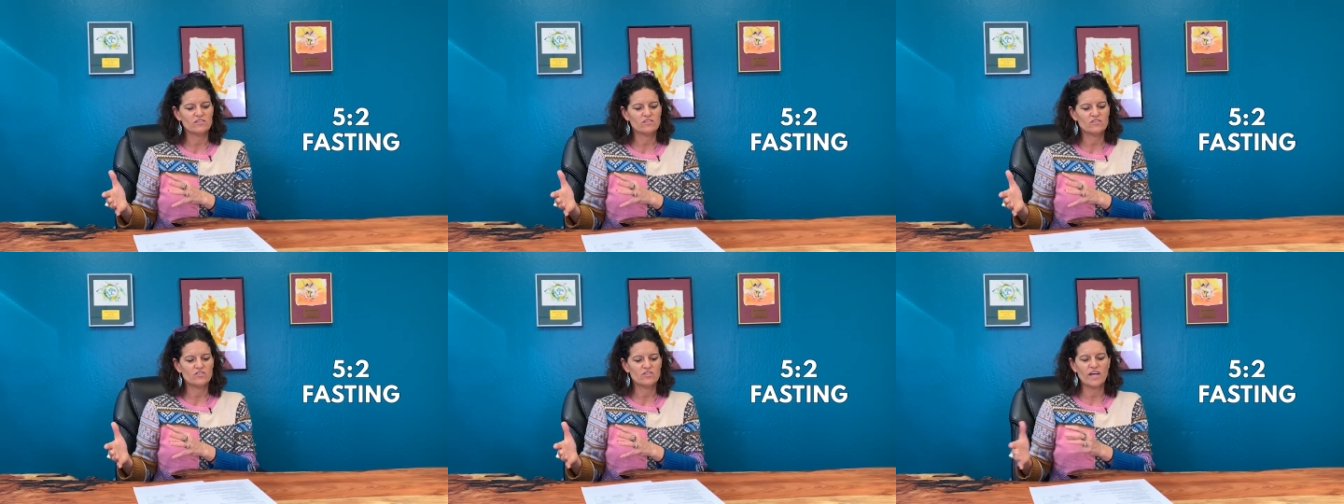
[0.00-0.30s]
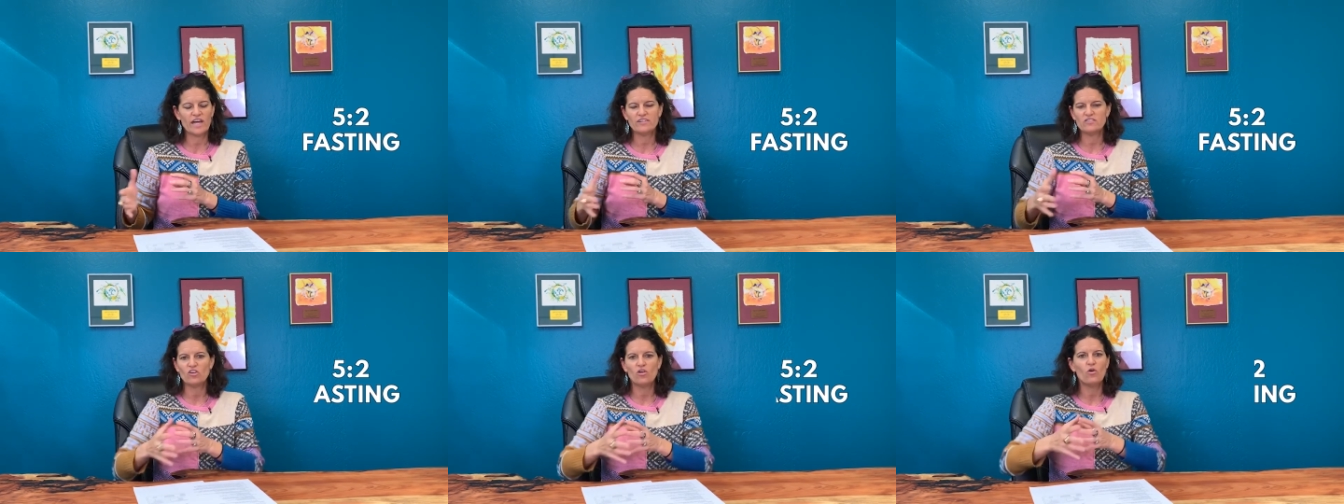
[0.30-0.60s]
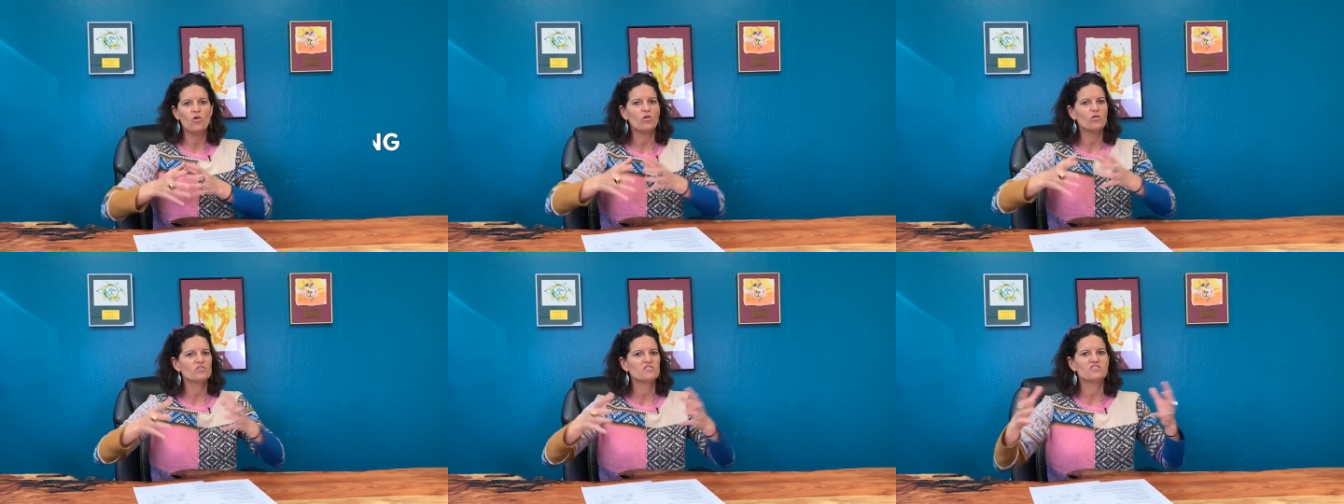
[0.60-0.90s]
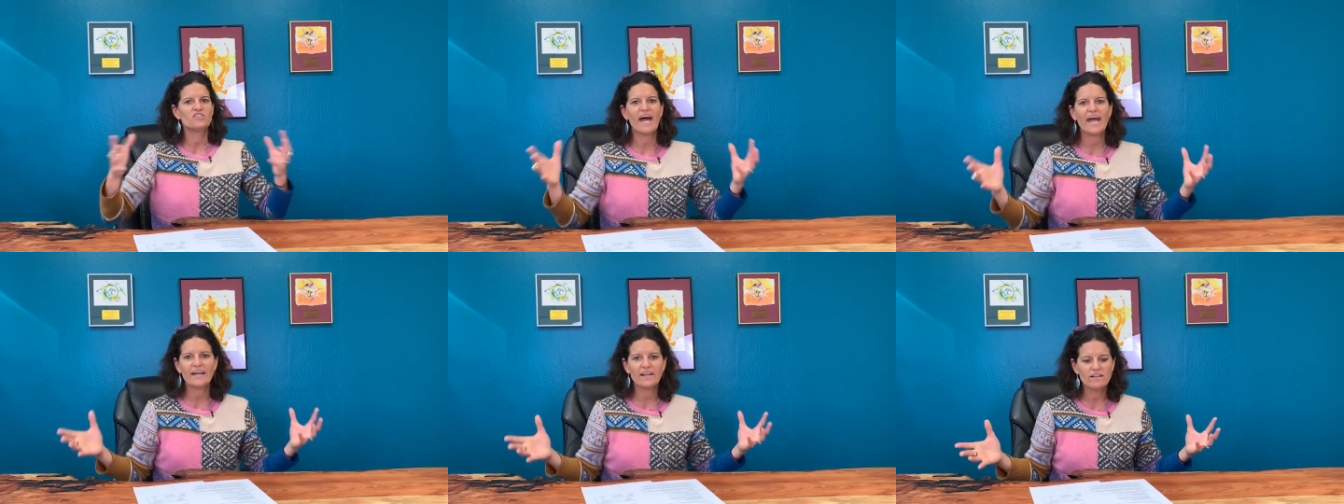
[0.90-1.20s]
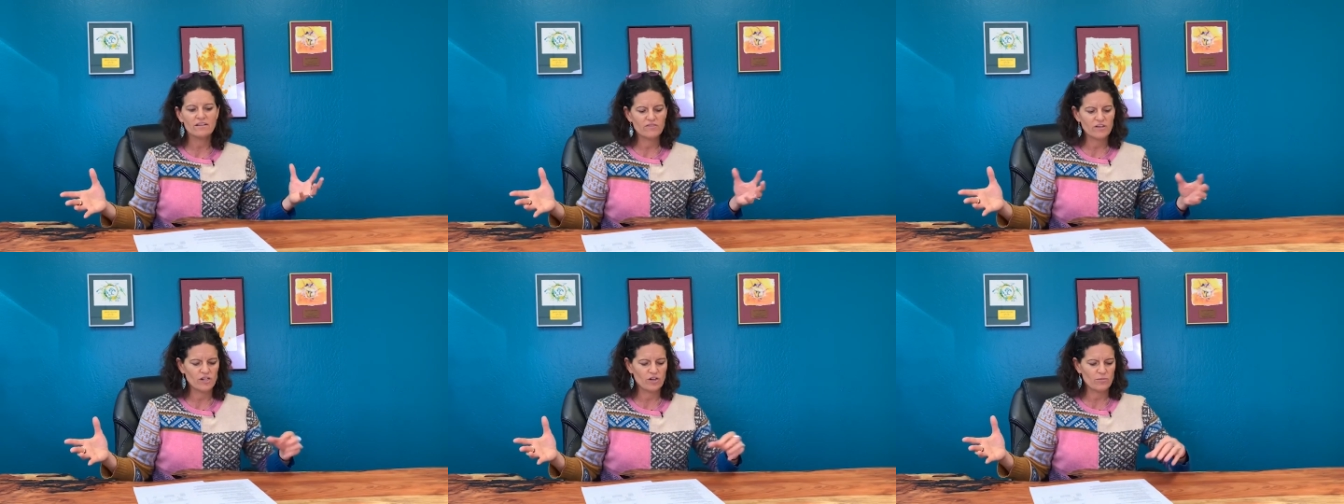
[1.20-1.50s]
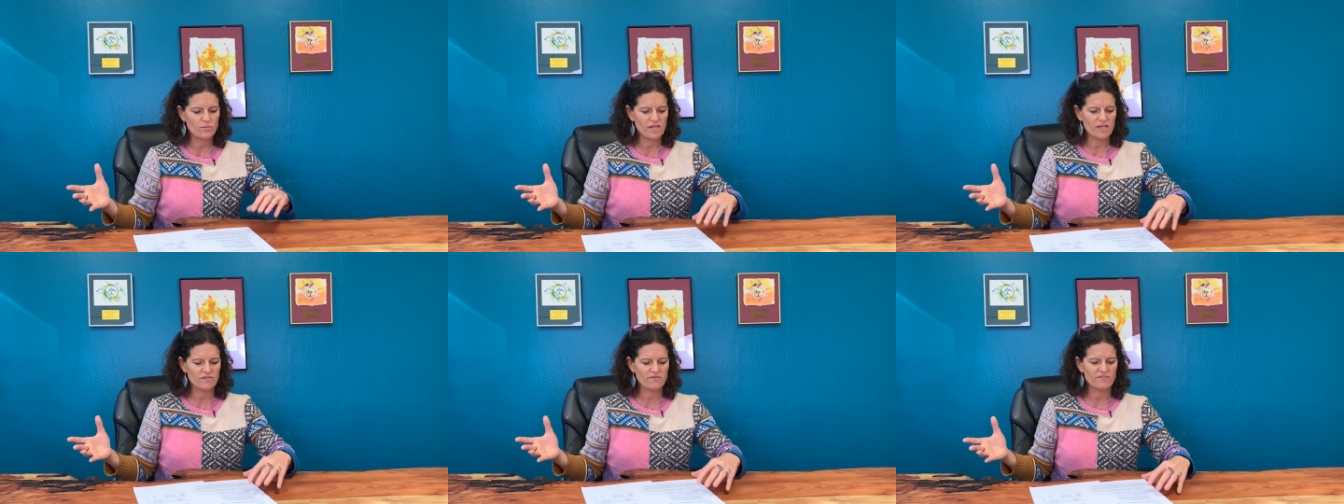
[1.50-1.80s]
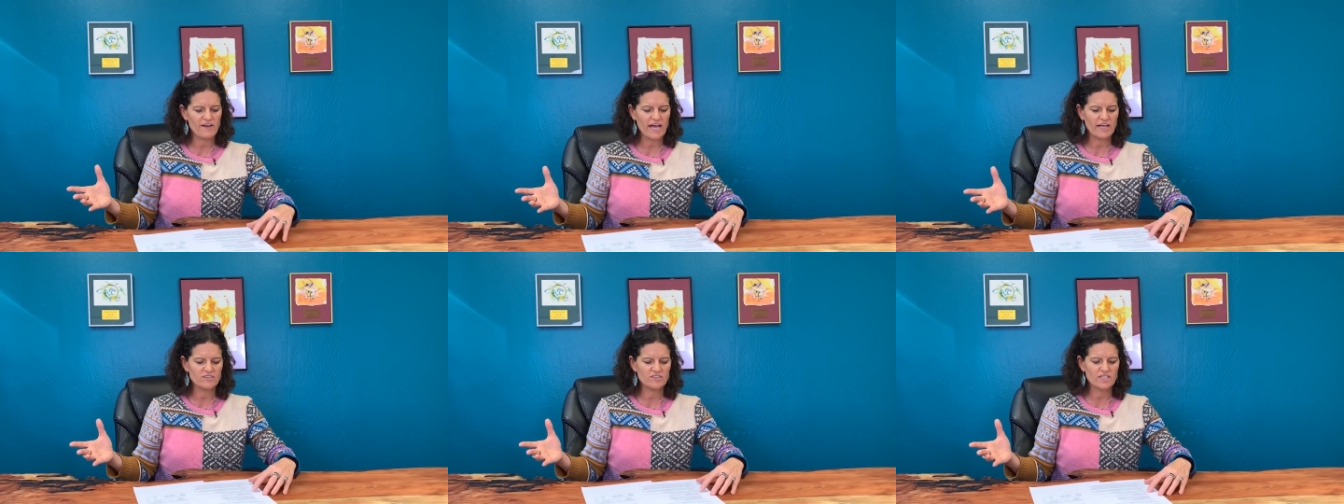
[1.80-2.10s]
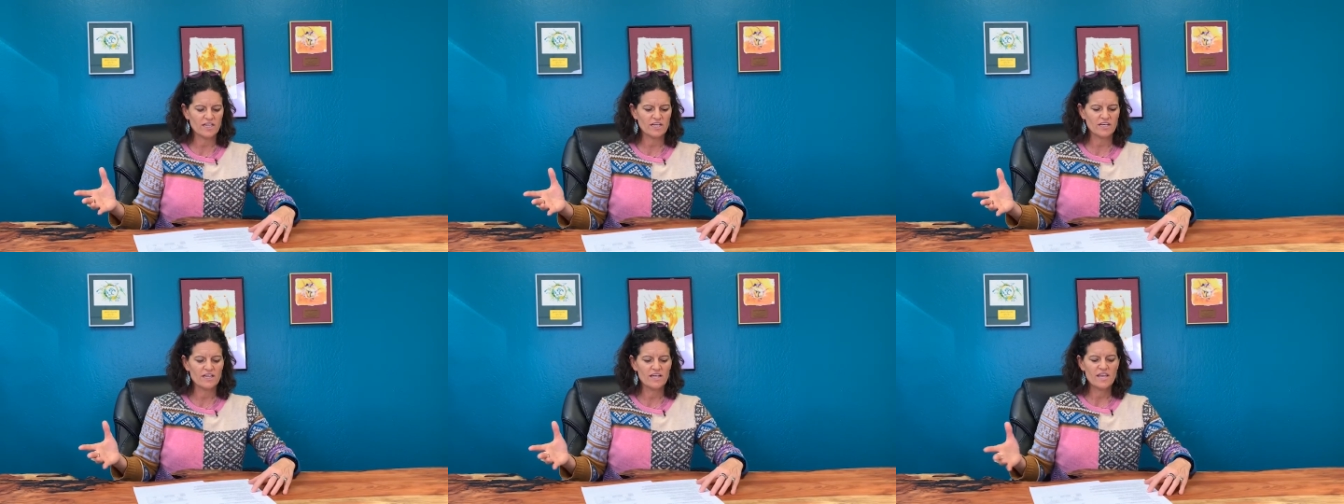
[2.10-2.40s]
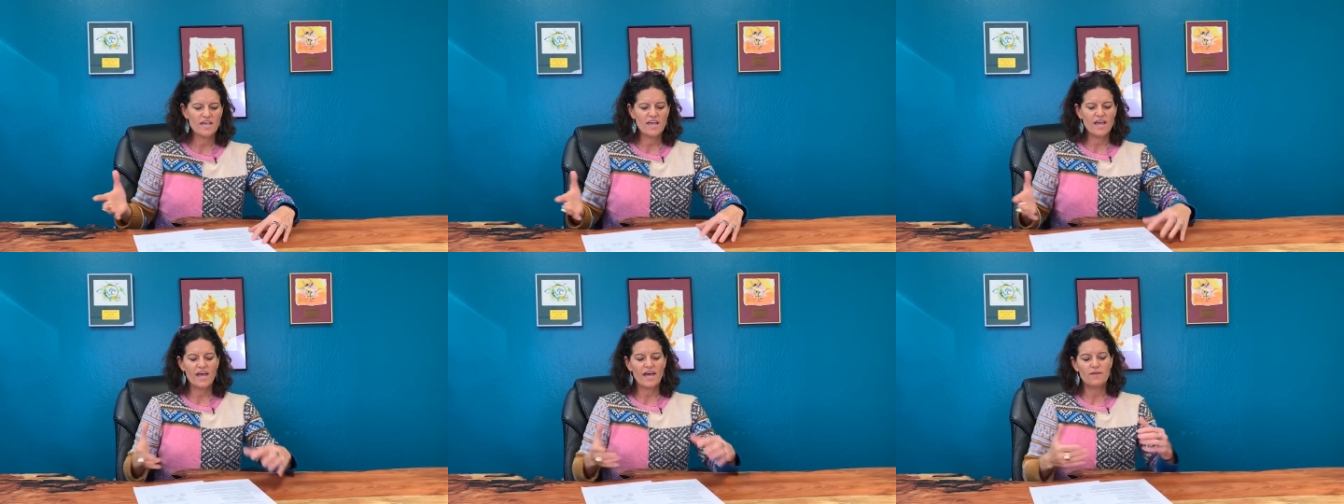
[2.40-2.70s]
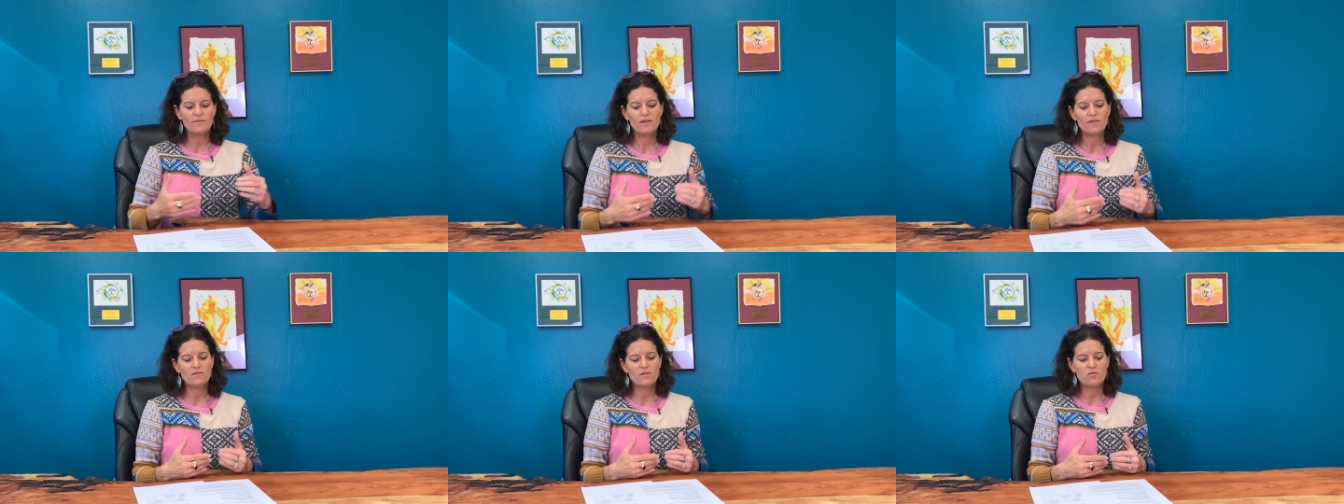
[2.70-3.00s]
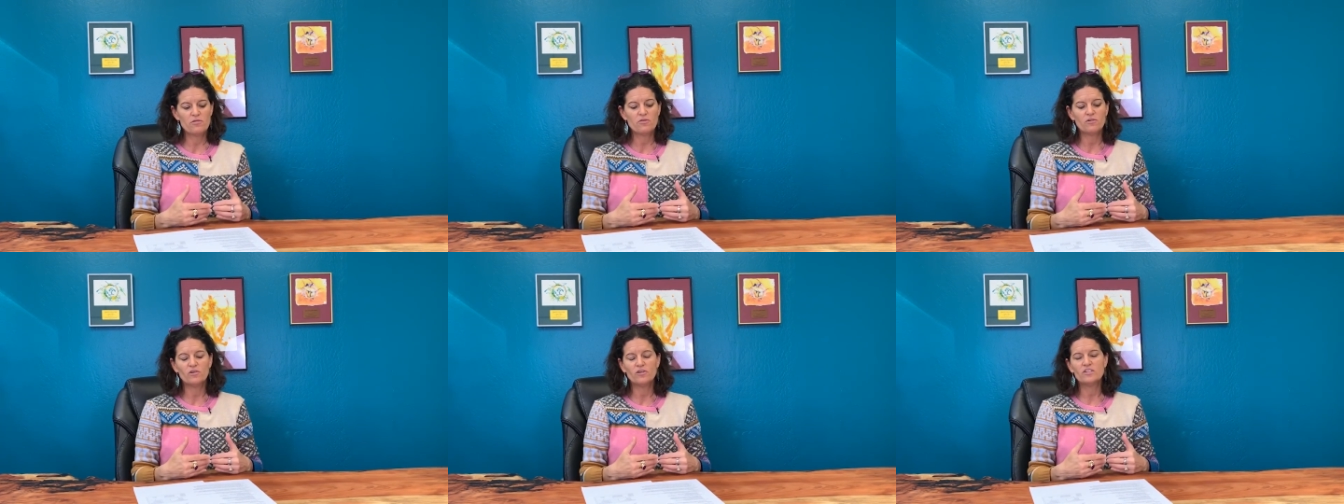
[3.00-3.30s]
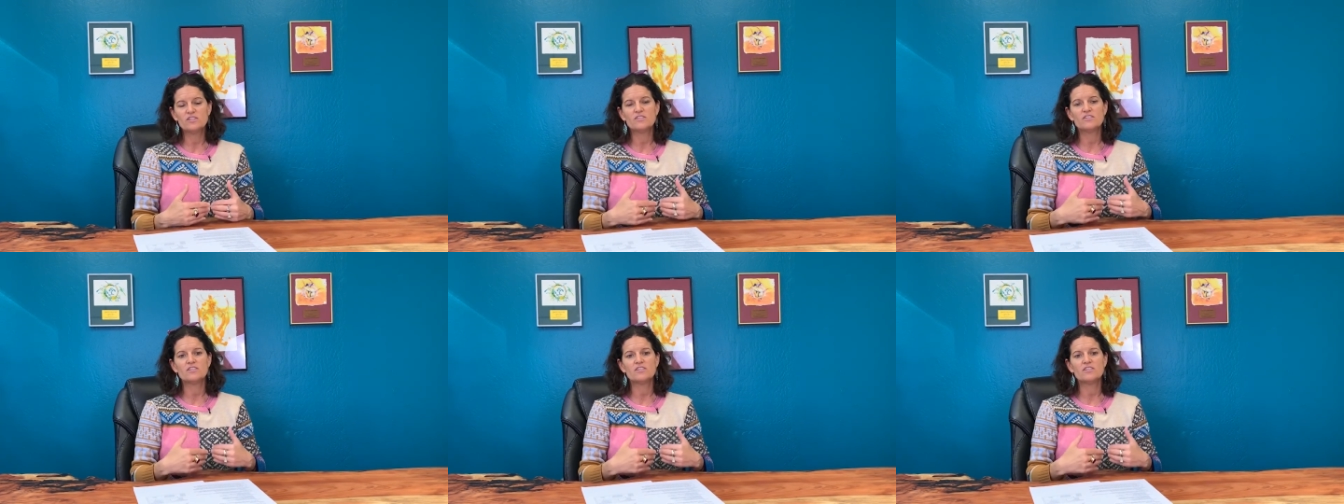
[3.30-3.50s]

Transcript: So that's a whole style of intermittent fasting. And then the third